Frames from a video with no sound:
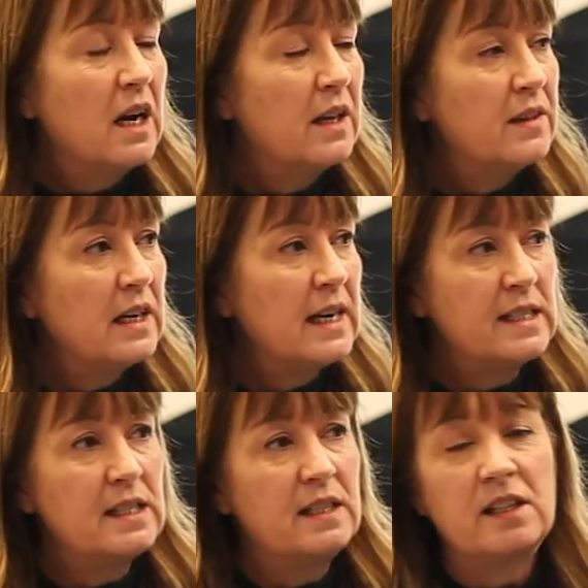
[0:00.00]
And the
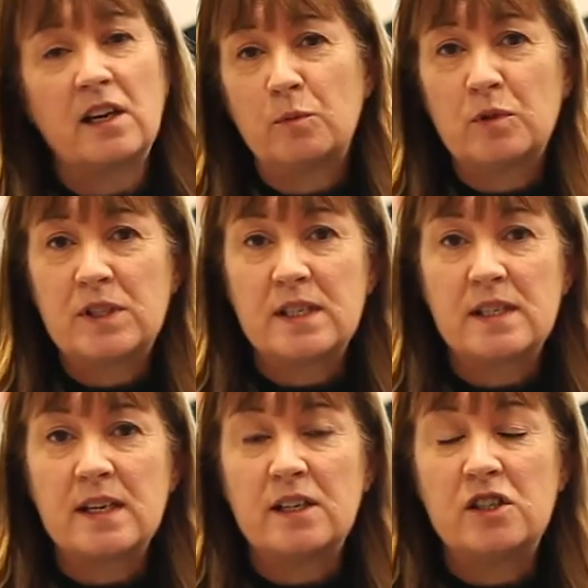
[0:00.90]
last thing that I wanted to
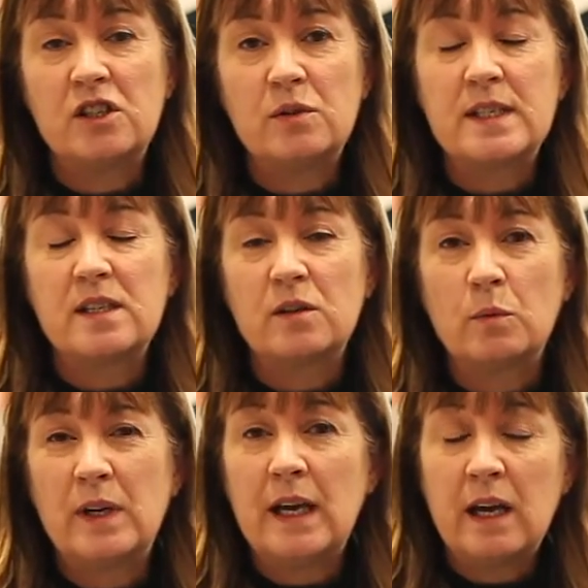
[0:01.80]
say to you is that
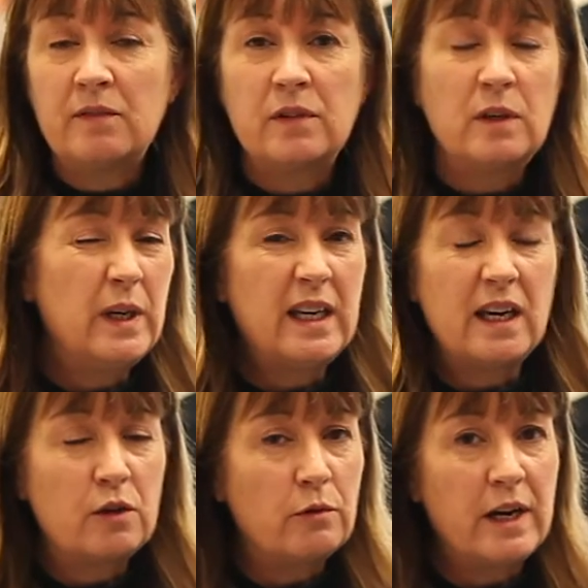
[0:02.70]
we
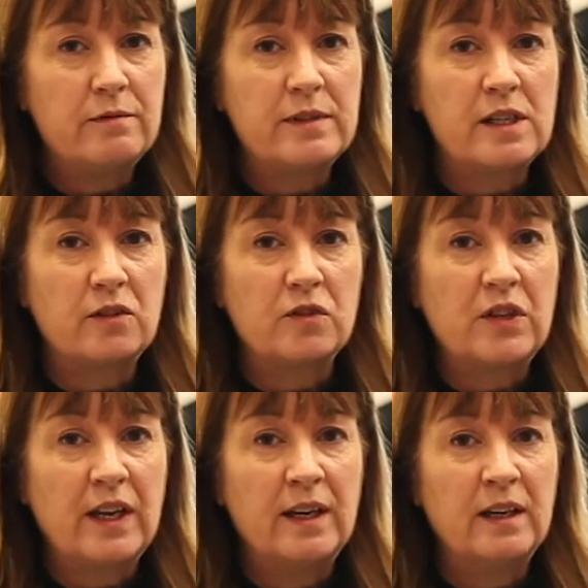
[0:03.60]
get great results
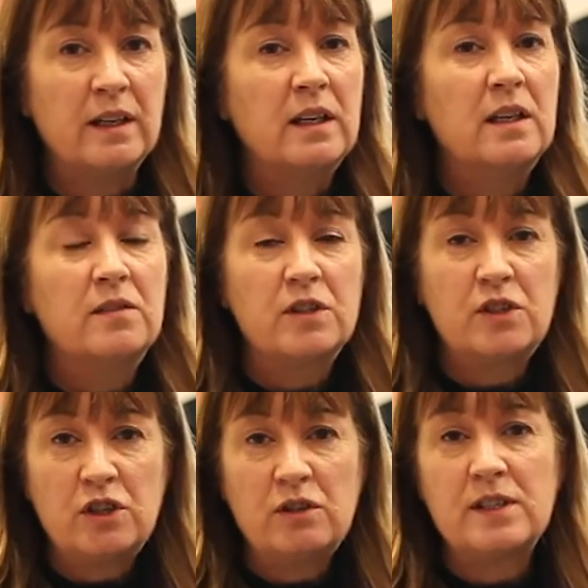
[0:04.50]
here. The
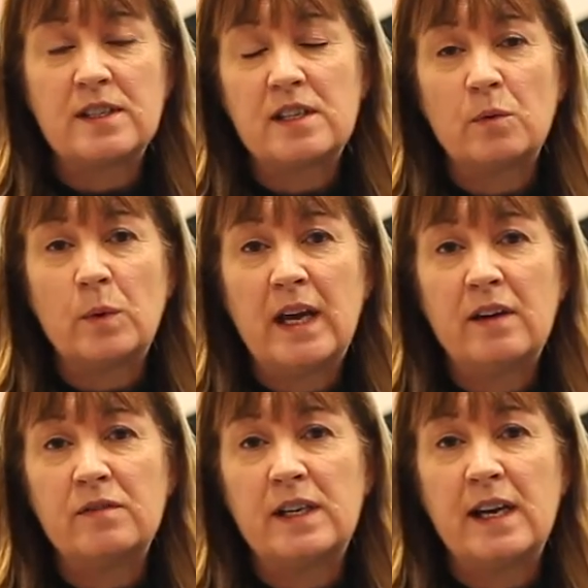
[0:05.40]
students that we
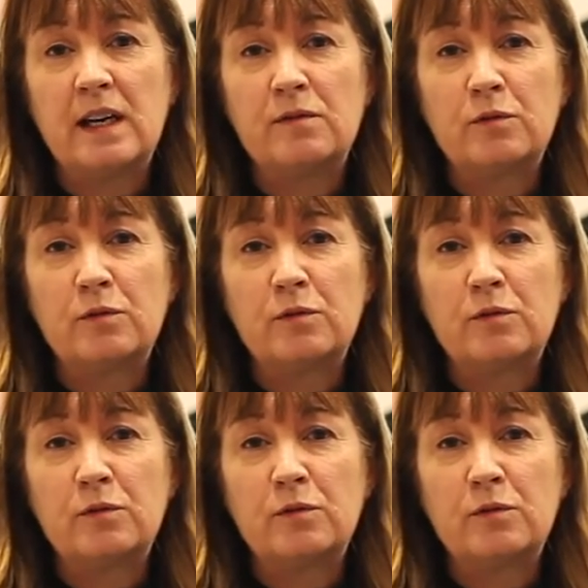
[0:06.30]
have in A-level